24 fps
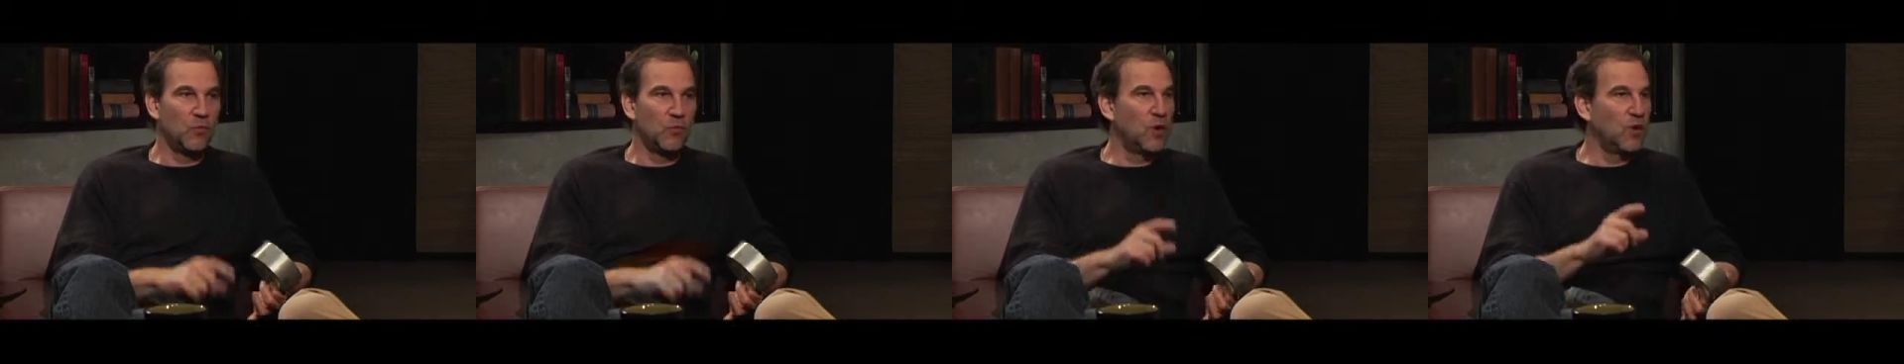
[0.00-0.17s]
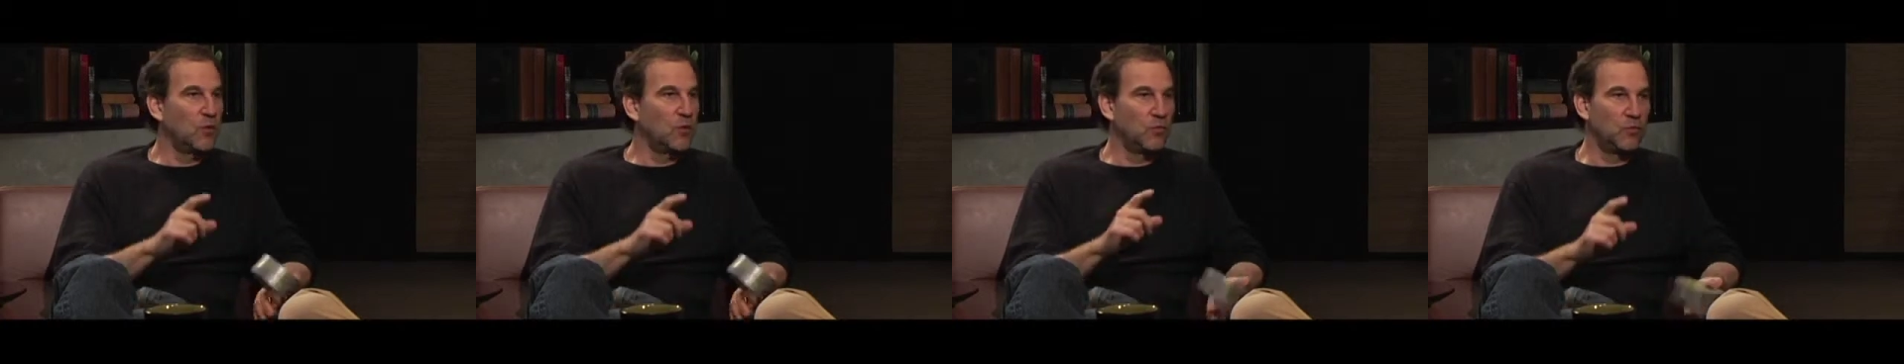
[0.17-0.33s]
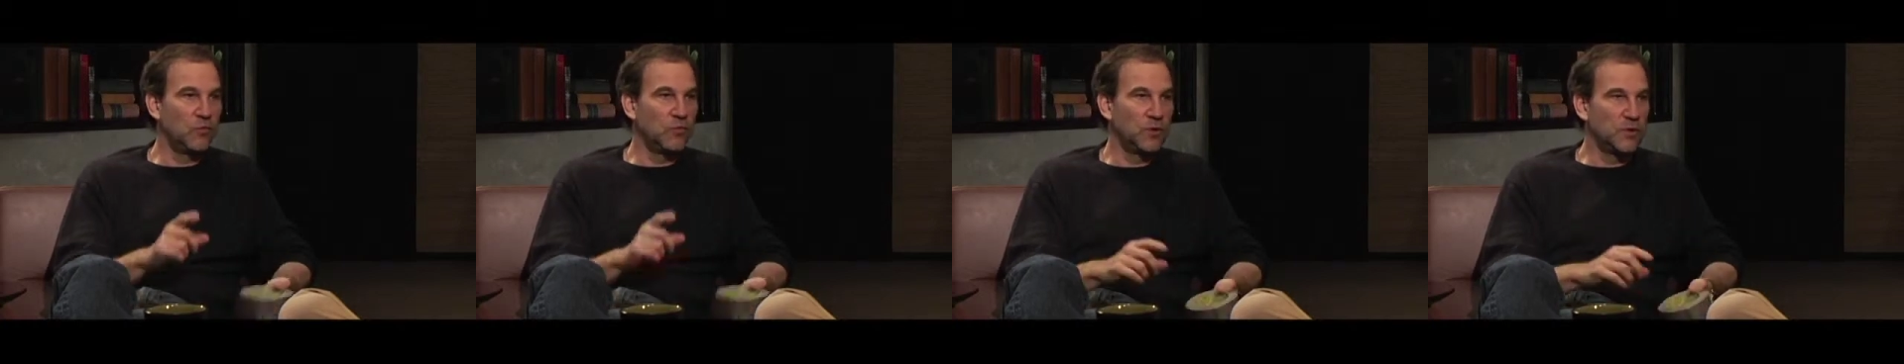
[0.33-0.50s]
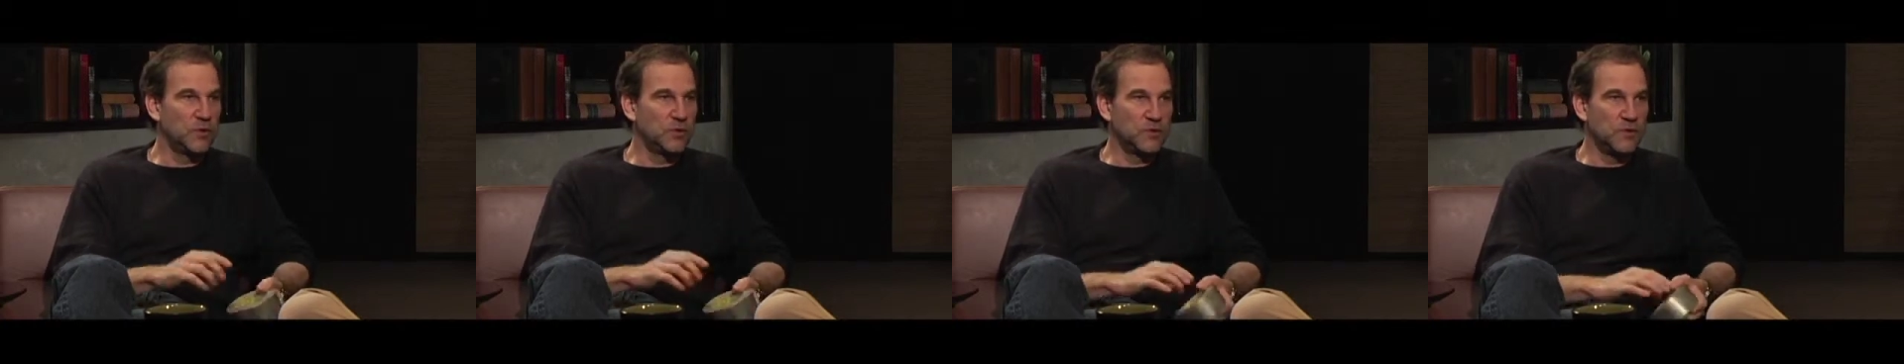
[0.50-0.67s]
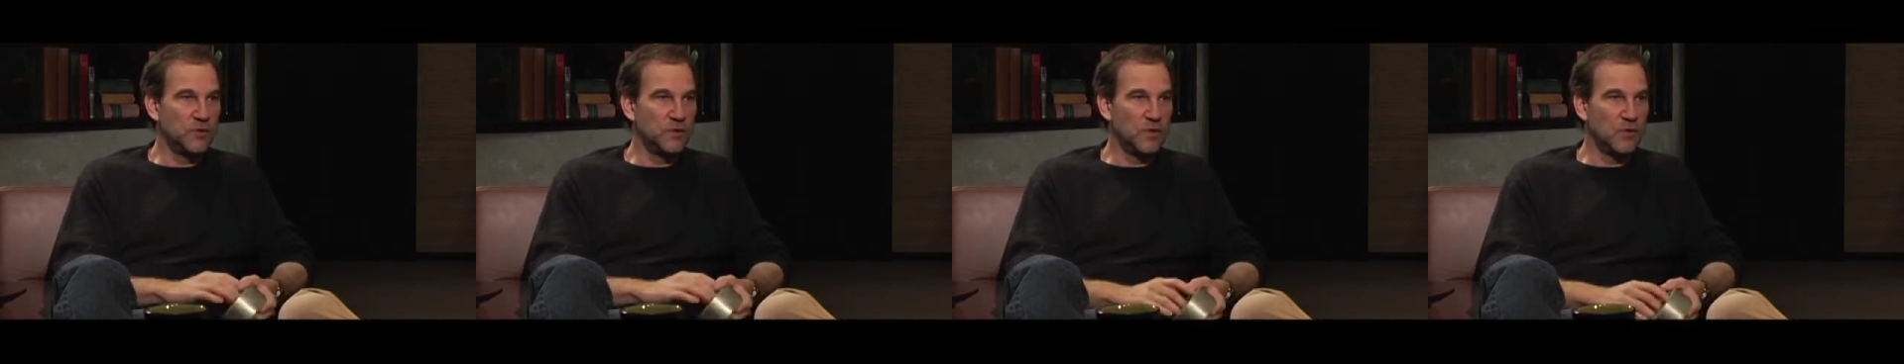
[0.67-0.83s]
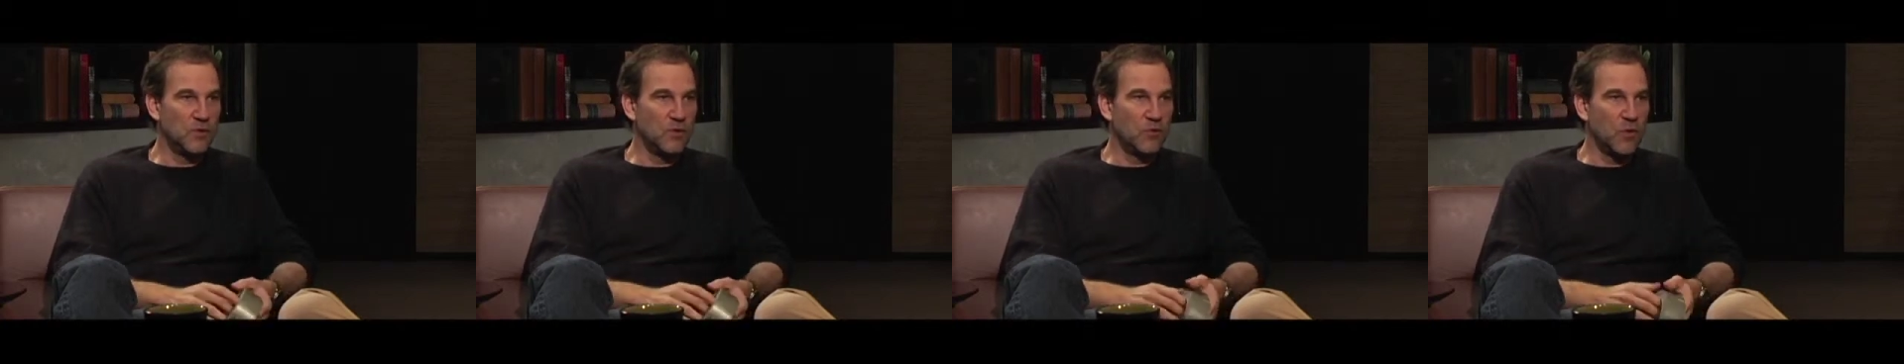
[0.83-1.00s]
What
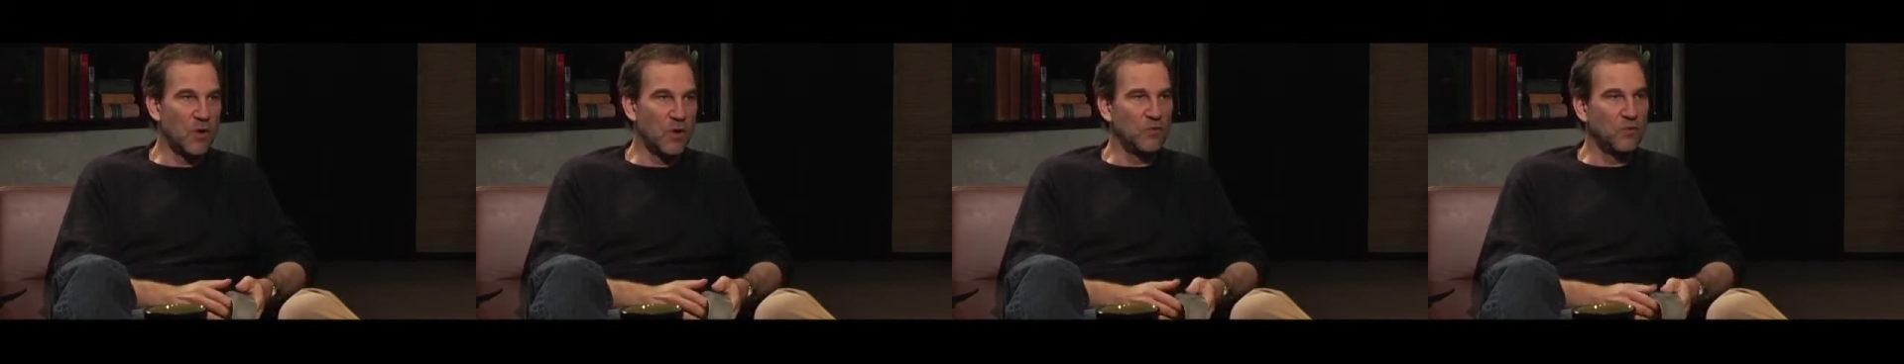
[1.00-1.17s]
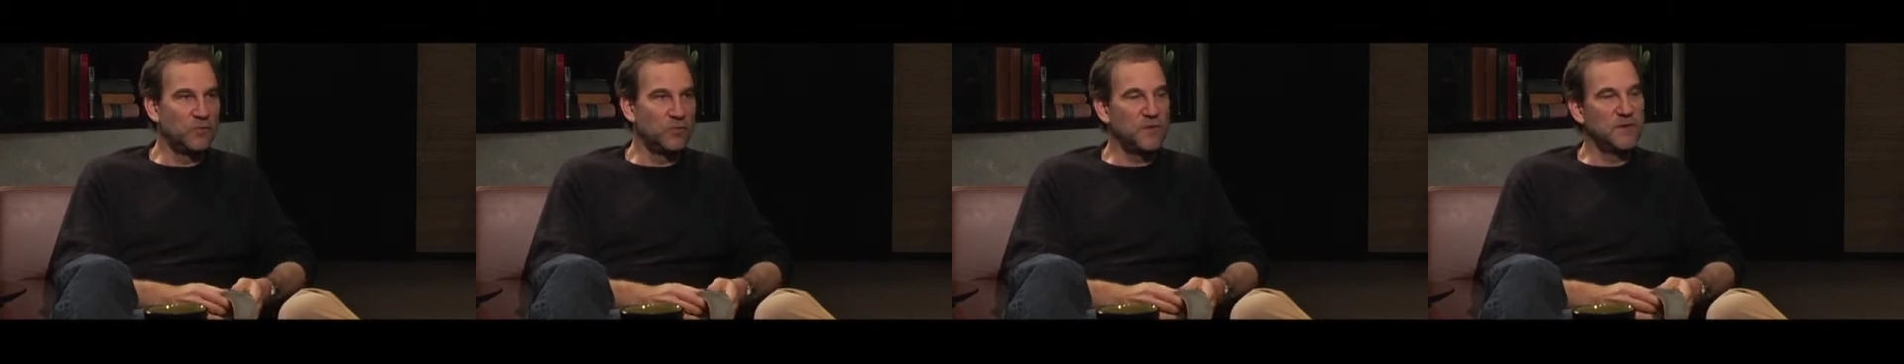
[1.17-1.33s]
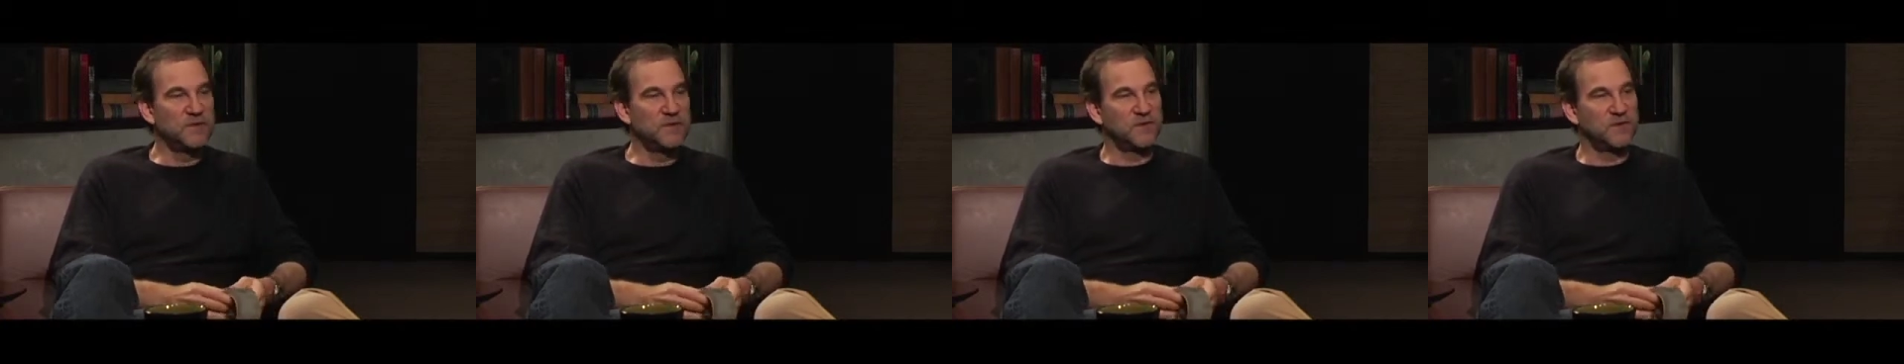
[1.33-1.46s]
would be